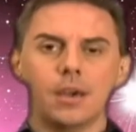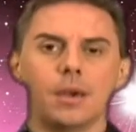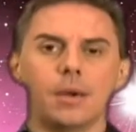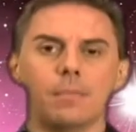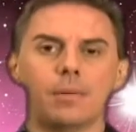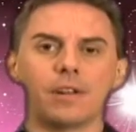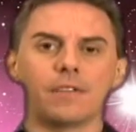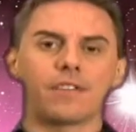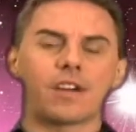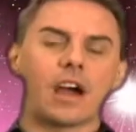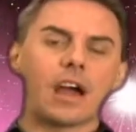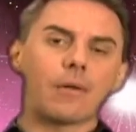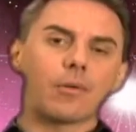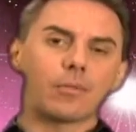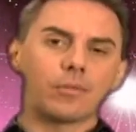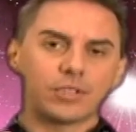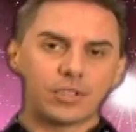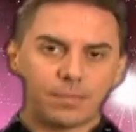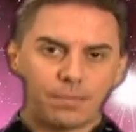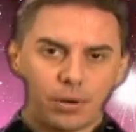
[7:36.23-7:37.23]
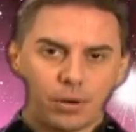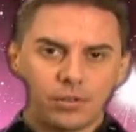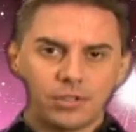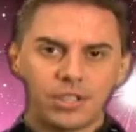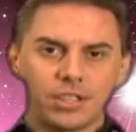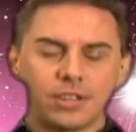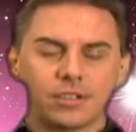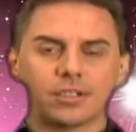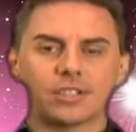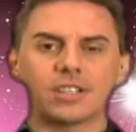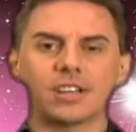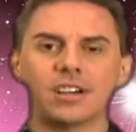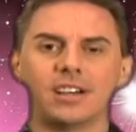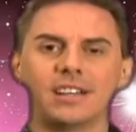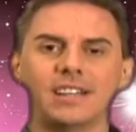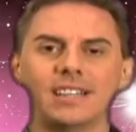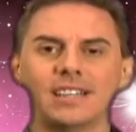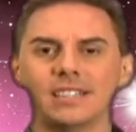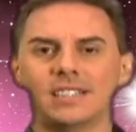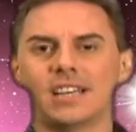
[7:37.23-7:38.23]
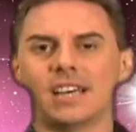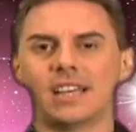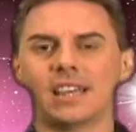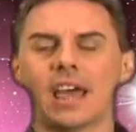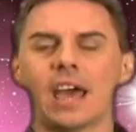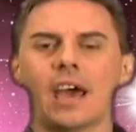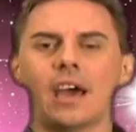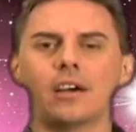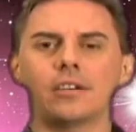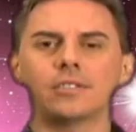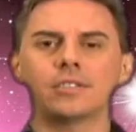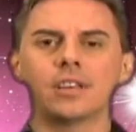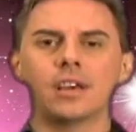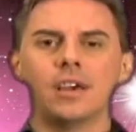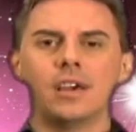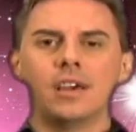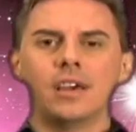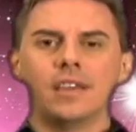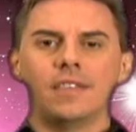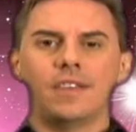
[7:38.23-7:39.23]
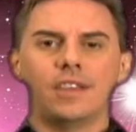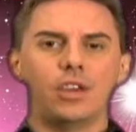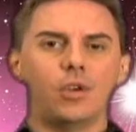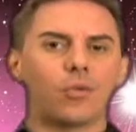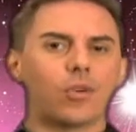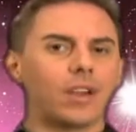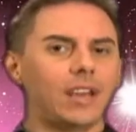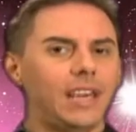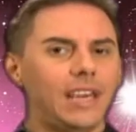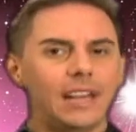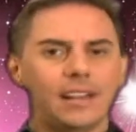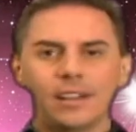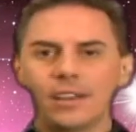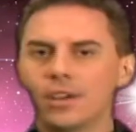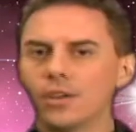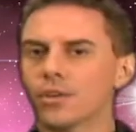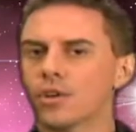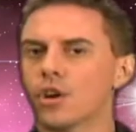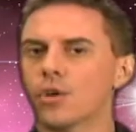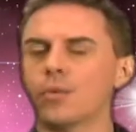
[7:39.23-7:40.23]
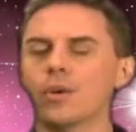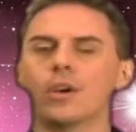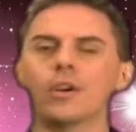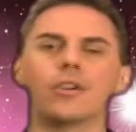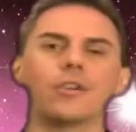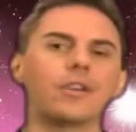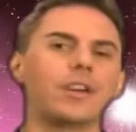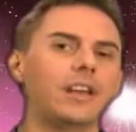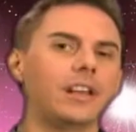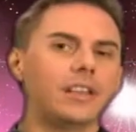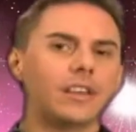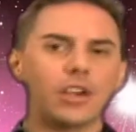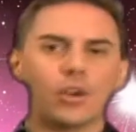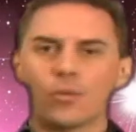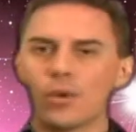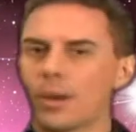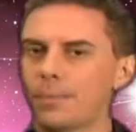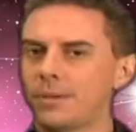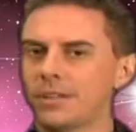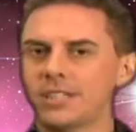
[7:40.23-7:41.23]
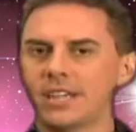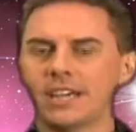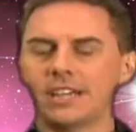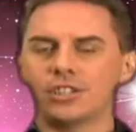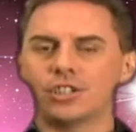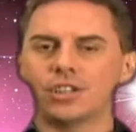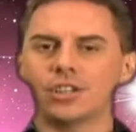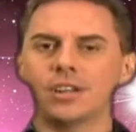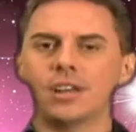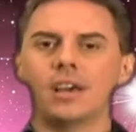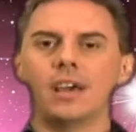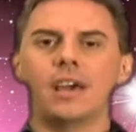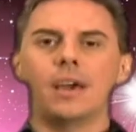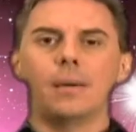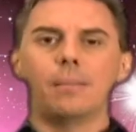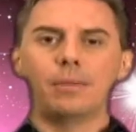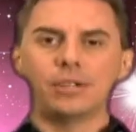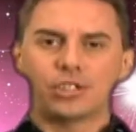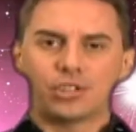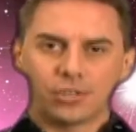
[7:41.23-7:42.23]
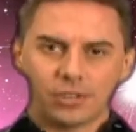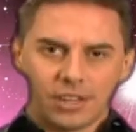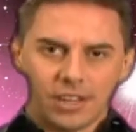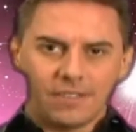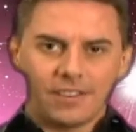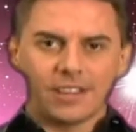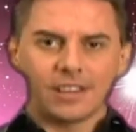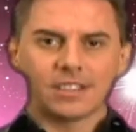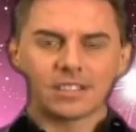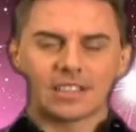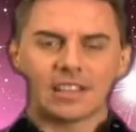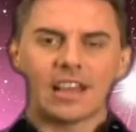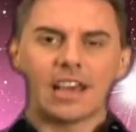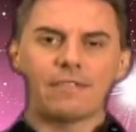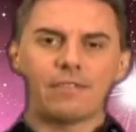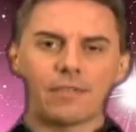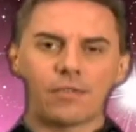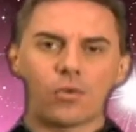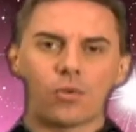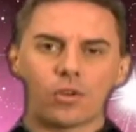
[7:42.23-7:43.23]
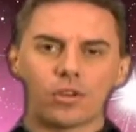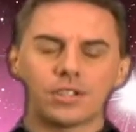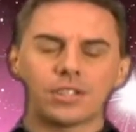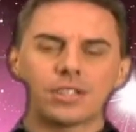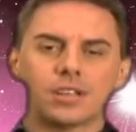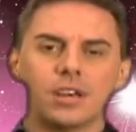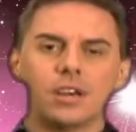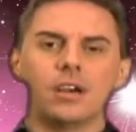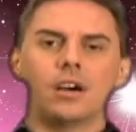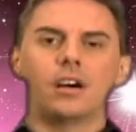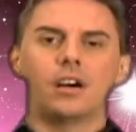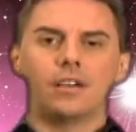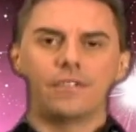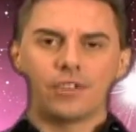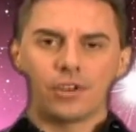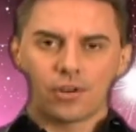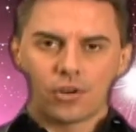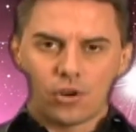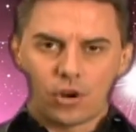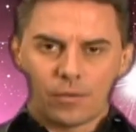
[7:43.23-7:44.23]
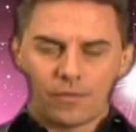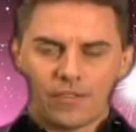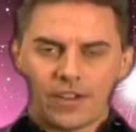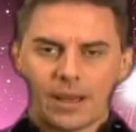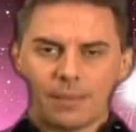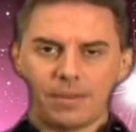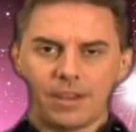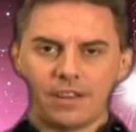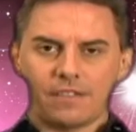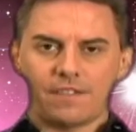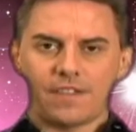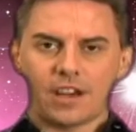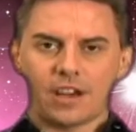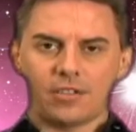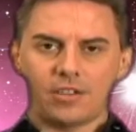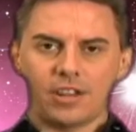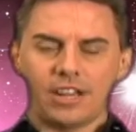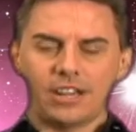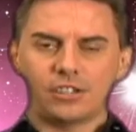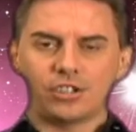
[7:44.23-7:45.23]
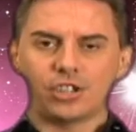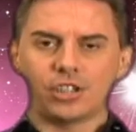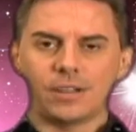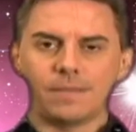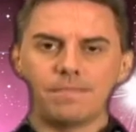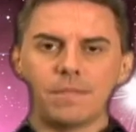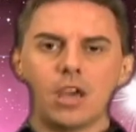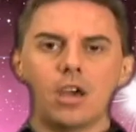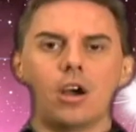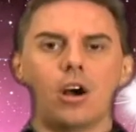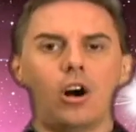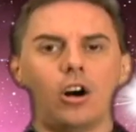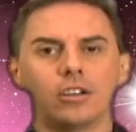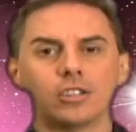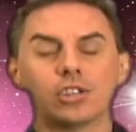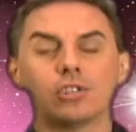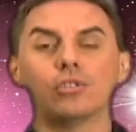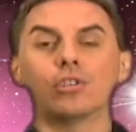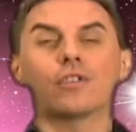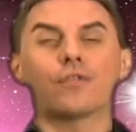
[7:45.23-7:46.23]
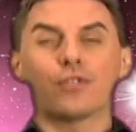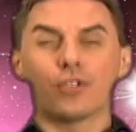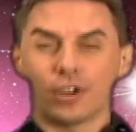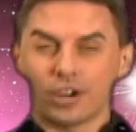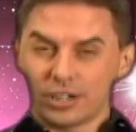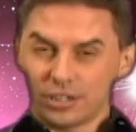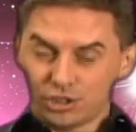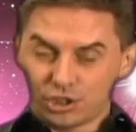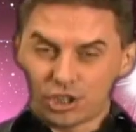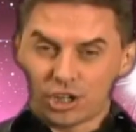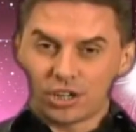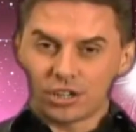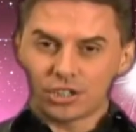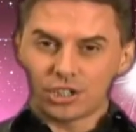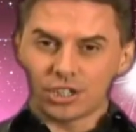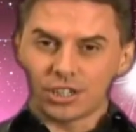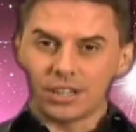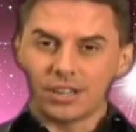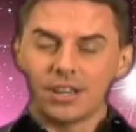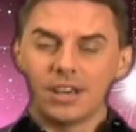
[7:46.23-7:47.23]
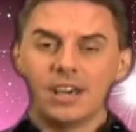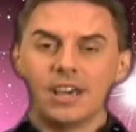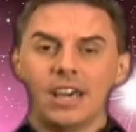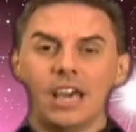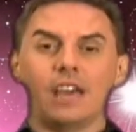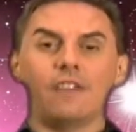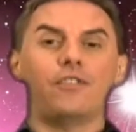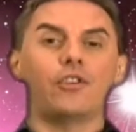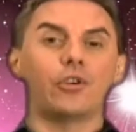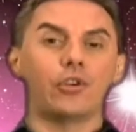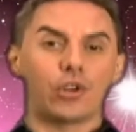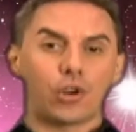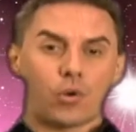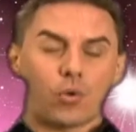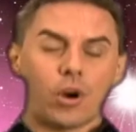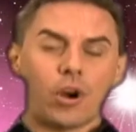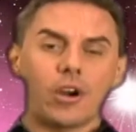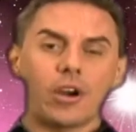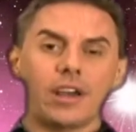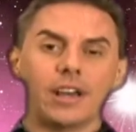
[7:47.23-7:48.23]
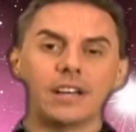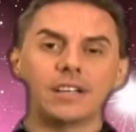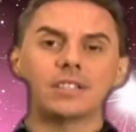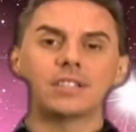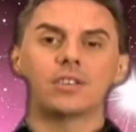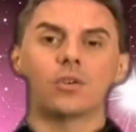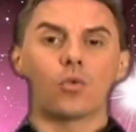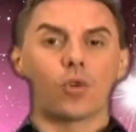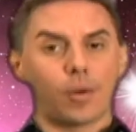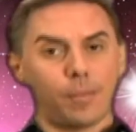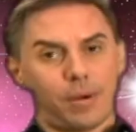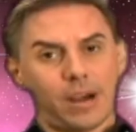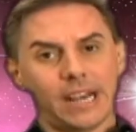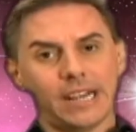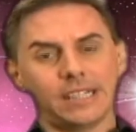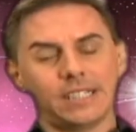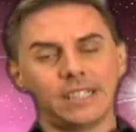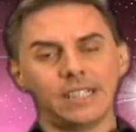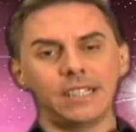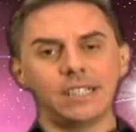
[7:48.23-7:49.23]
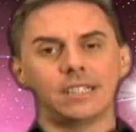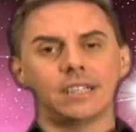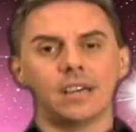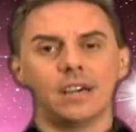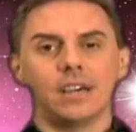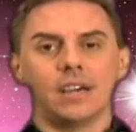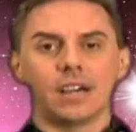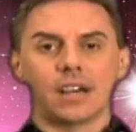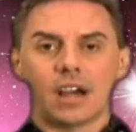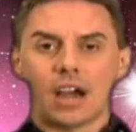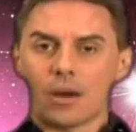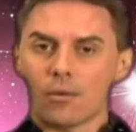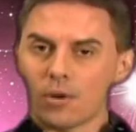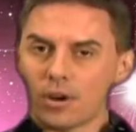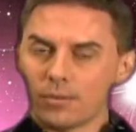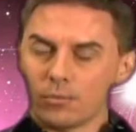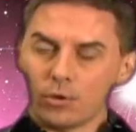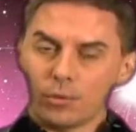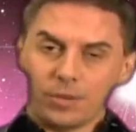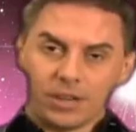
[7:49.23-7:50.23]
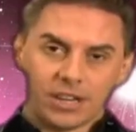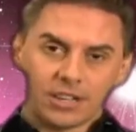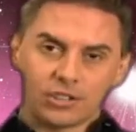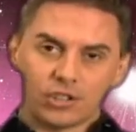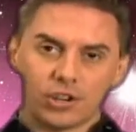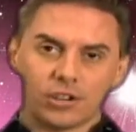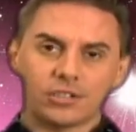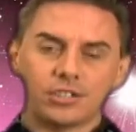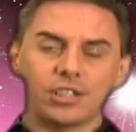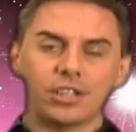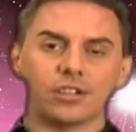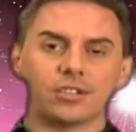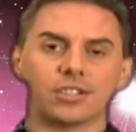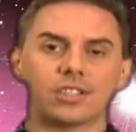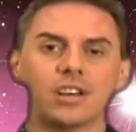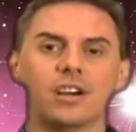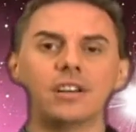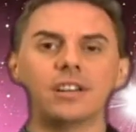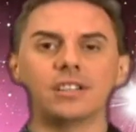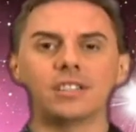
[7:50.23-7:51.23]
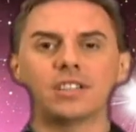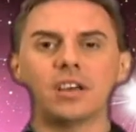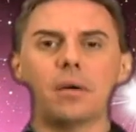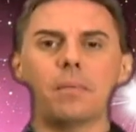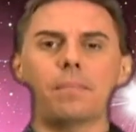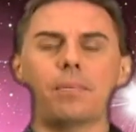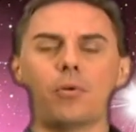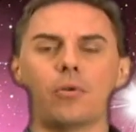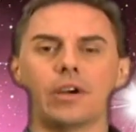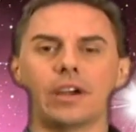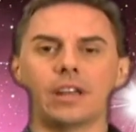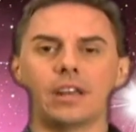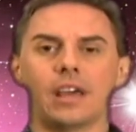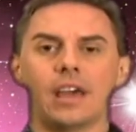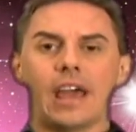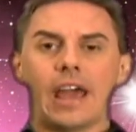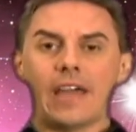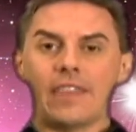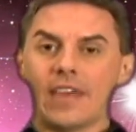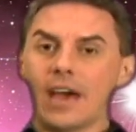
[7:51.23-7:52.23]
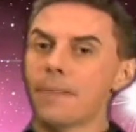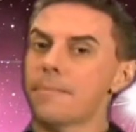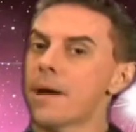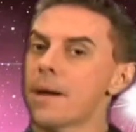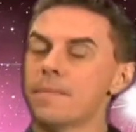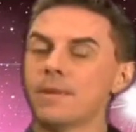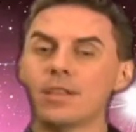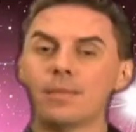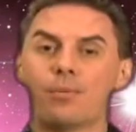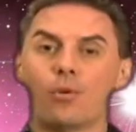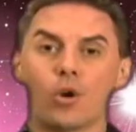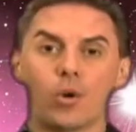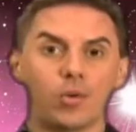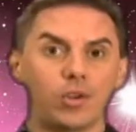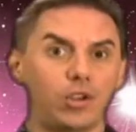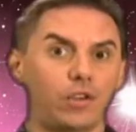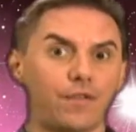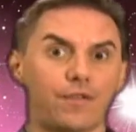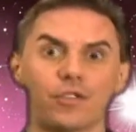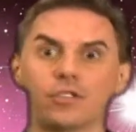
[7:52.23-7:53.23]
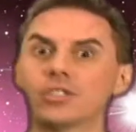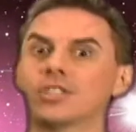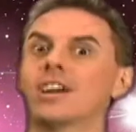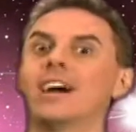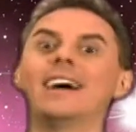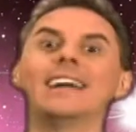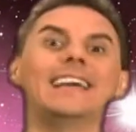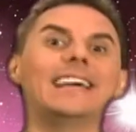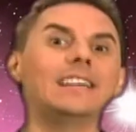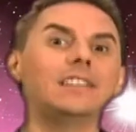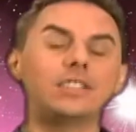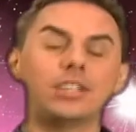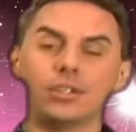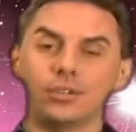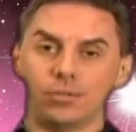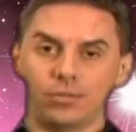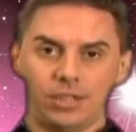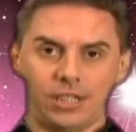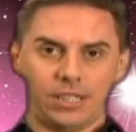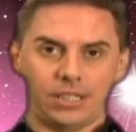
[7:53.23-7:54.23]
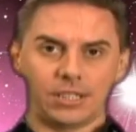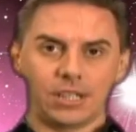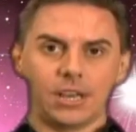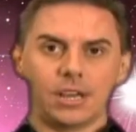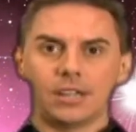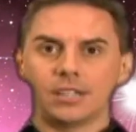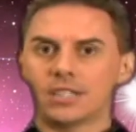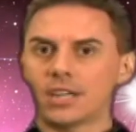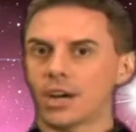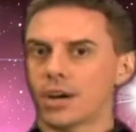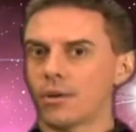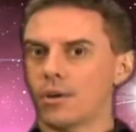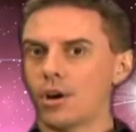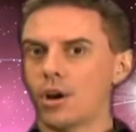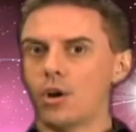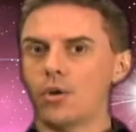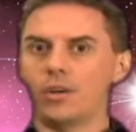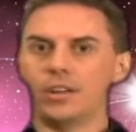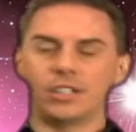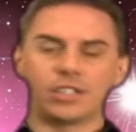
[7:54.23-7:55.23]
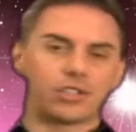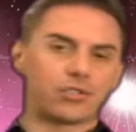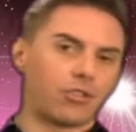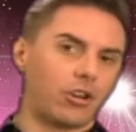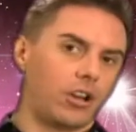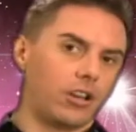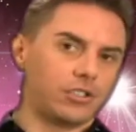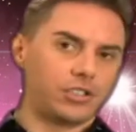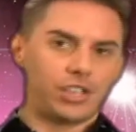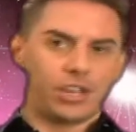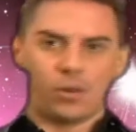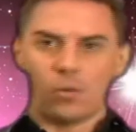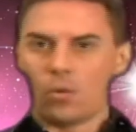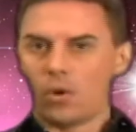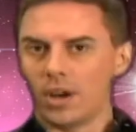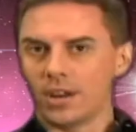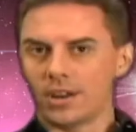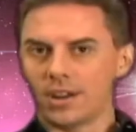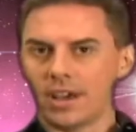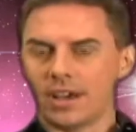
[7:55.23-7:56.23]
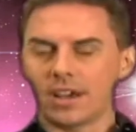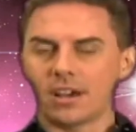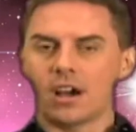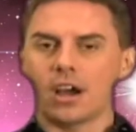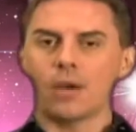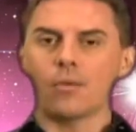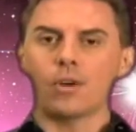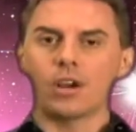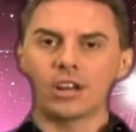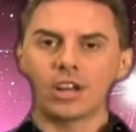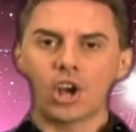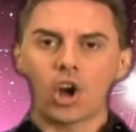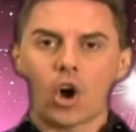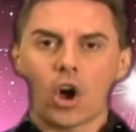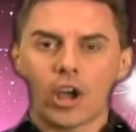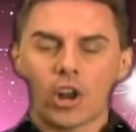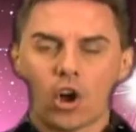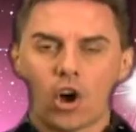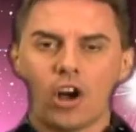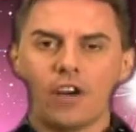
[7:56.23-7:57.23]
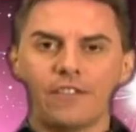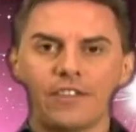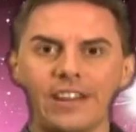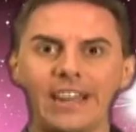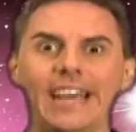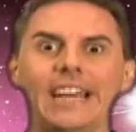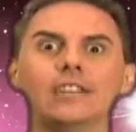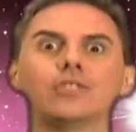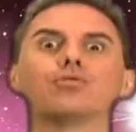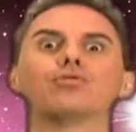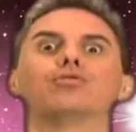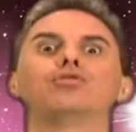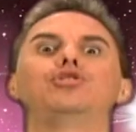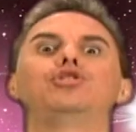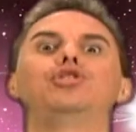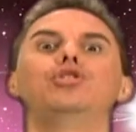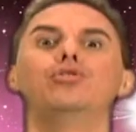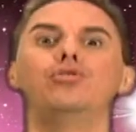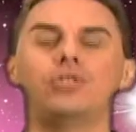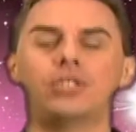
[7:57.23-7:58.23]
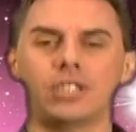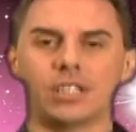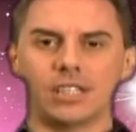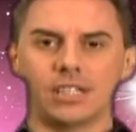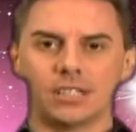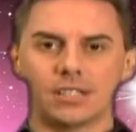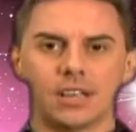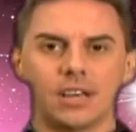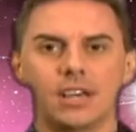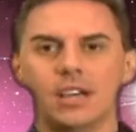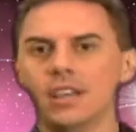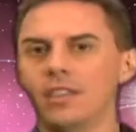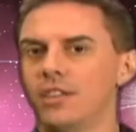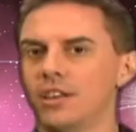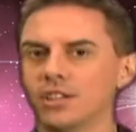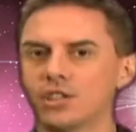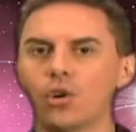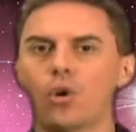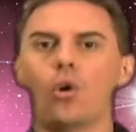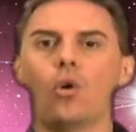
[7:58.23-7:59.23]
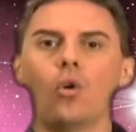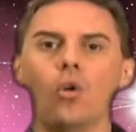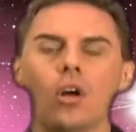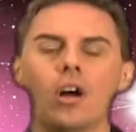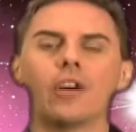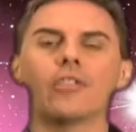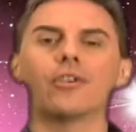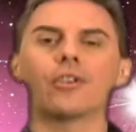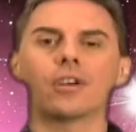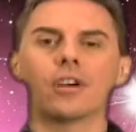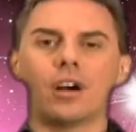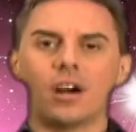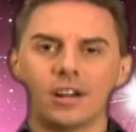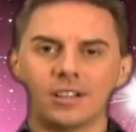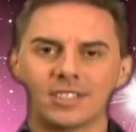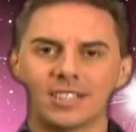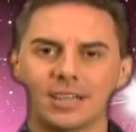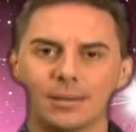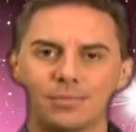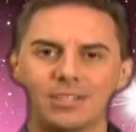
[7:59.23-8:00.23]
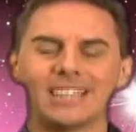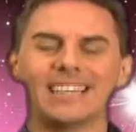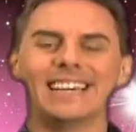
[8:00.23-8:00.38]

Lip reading: But if Chiron was opposing your sun in the 10th house, then you are healing your career, you're healing your reputation, but you're living this life, of course, of your home, family, and foundation. Also look for a conjunction. If you're an Aquarius or a Pisces, Chiron will be conjuncting your sun at some point, and that might be the point when you first got into these tarot and astrology and whatnot. Chiron quite often introduces this whole other concept